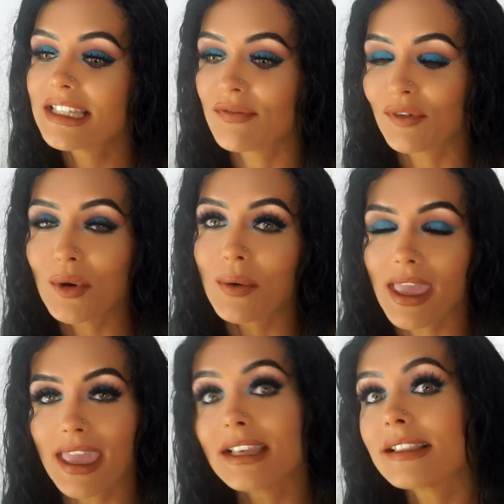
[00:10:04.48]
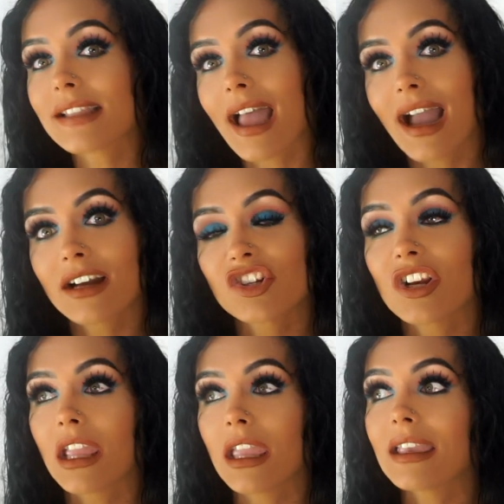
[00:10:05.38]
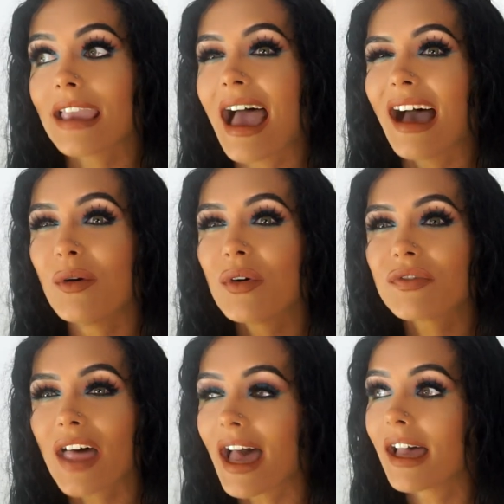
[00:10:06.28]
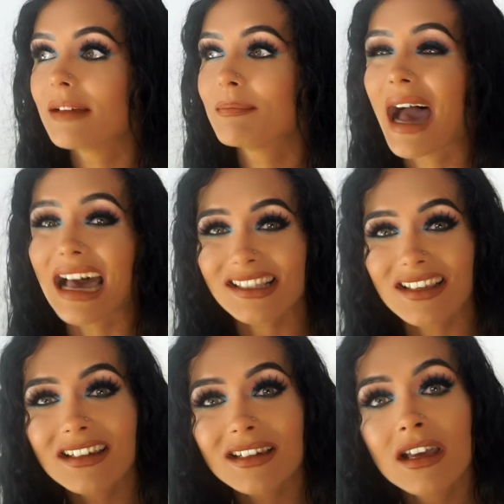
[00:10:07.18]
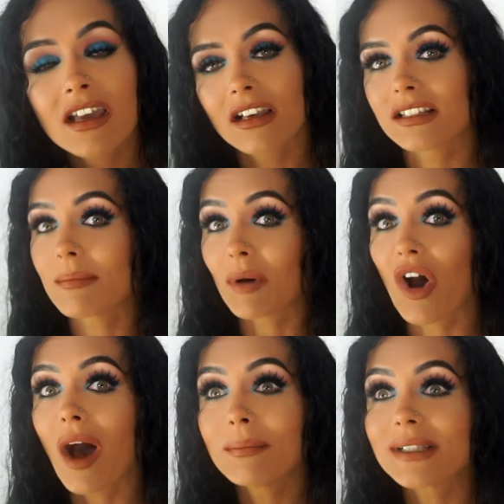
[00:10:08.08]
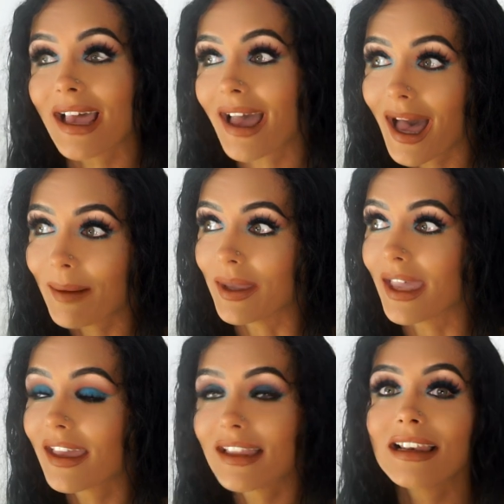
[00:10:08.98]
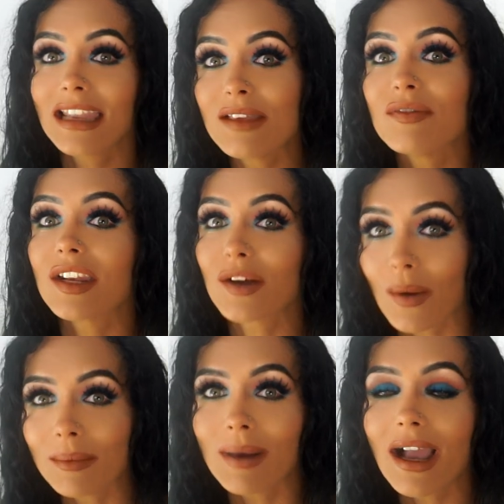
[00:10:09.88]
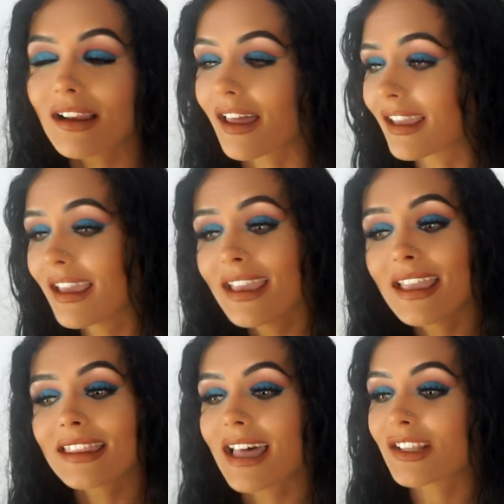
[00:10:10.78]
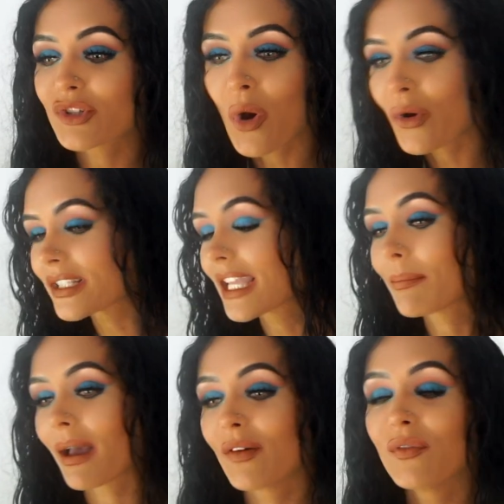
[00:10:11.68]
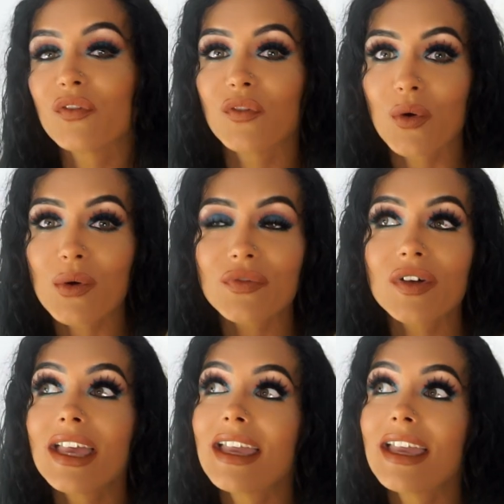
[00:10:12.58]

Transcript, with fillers: difficult it is to actually get out of that pattern, because it becomes a habit, leaving and going back. Like, that toxic back and forth